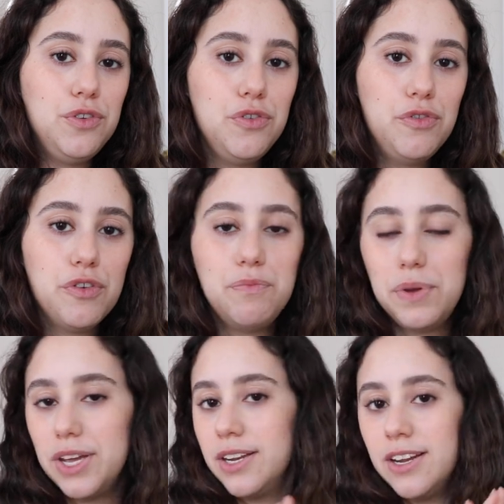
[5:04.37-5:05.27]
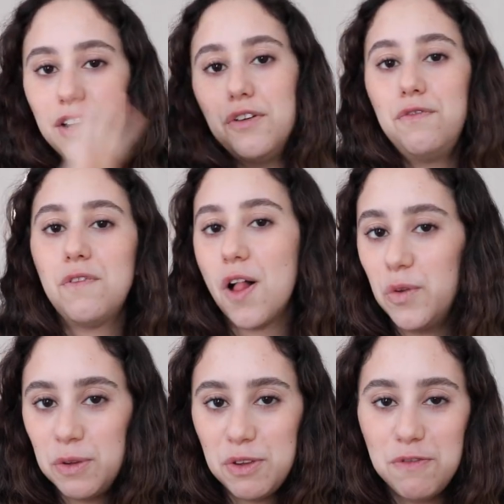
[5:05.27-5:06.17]
you've been
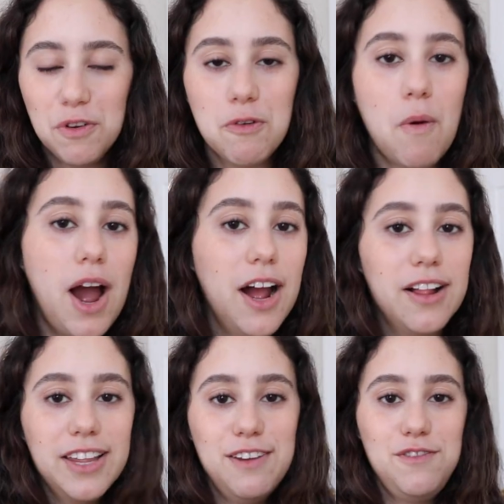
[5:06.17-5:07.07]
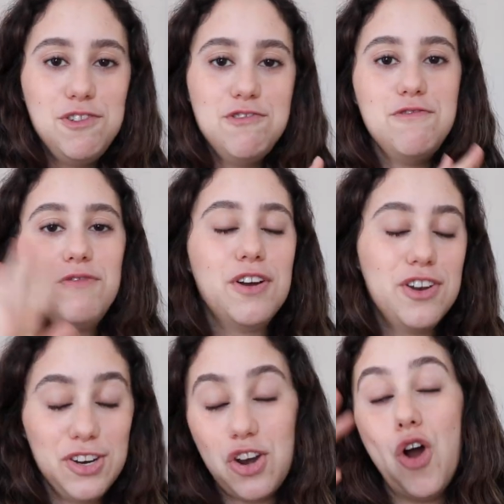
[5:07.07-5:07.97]
following me for a while, if you
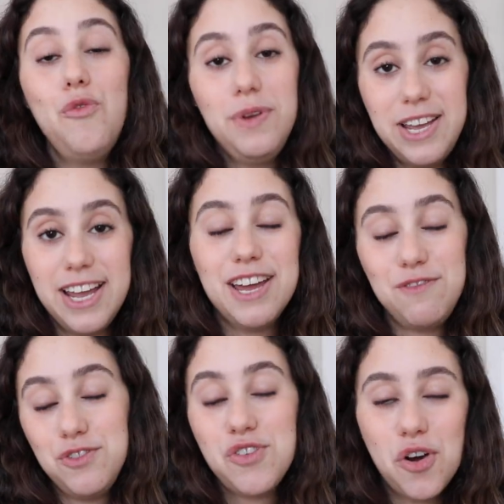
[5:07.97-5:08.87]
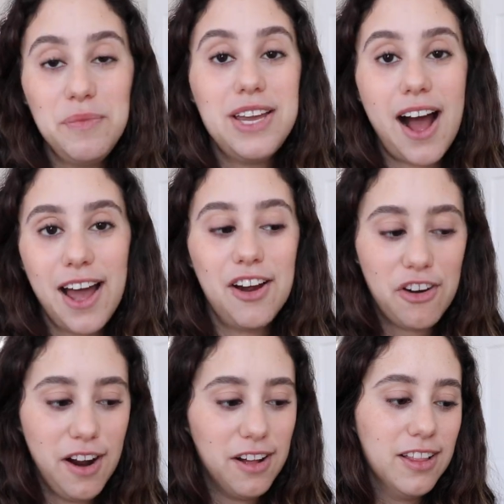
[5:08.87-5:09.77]
know me
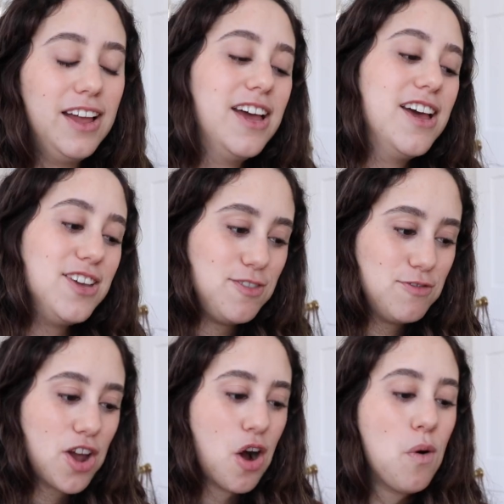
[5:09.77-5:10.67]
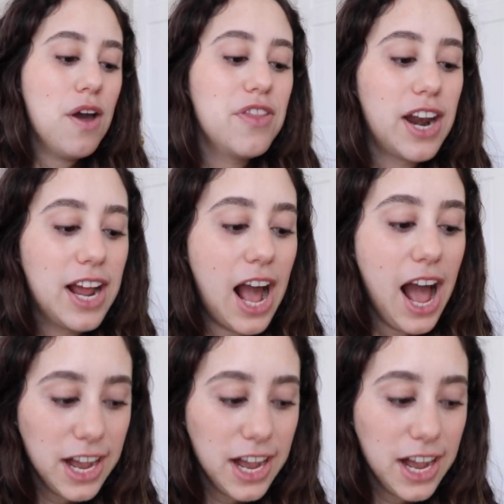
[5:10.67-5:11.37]
IRL, you know that I